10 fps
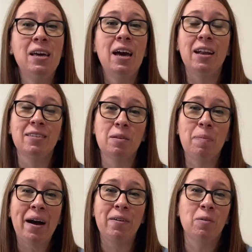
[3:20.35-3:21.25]
and it's
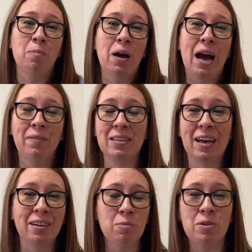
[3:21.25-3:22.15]
about having
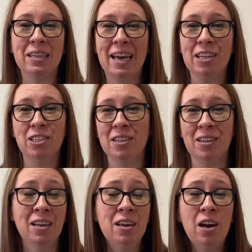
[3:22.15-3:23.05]
that
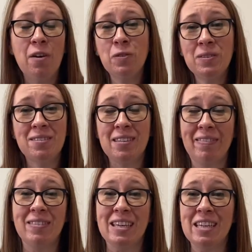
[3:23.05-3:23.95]
communication of
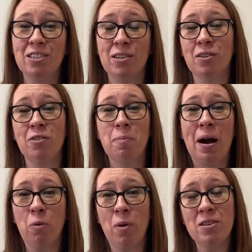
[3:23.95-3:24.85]
understanding each other
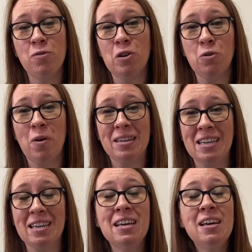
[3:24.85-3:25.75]
about when you feel ready